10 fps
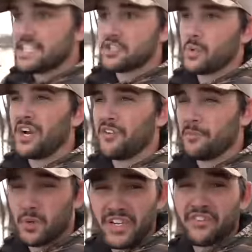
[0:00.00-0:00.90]
This is where
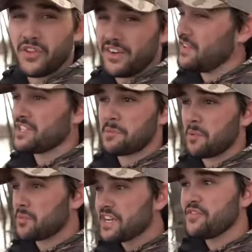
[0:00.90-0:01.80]
pre-flood, if you guys
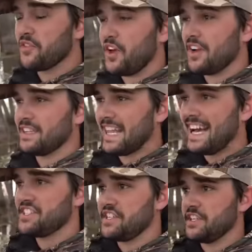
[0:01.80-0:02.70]
remember pre-flood
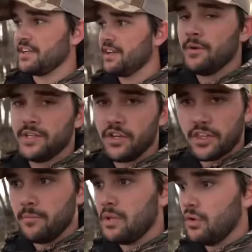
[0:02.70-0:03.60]
last year, we
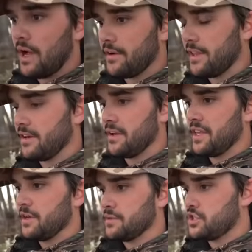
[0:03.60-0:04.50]
took the mule out here. I
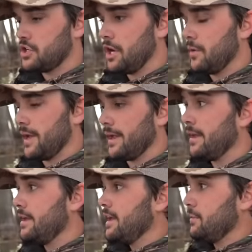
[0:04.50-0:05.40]
think it was snowing
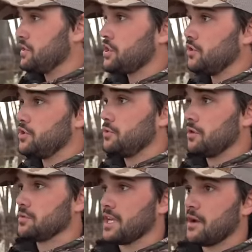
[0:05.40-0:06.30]
and we showed you
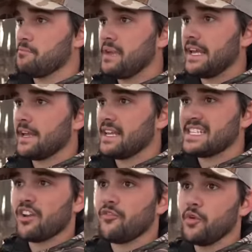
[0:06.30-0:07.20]
there was like a big, it's
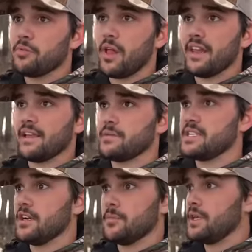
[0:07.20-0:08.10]
not a food plot, I think it was
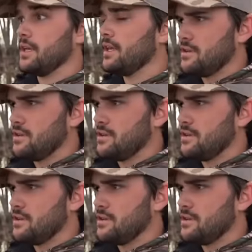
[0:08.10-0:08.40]
CRP.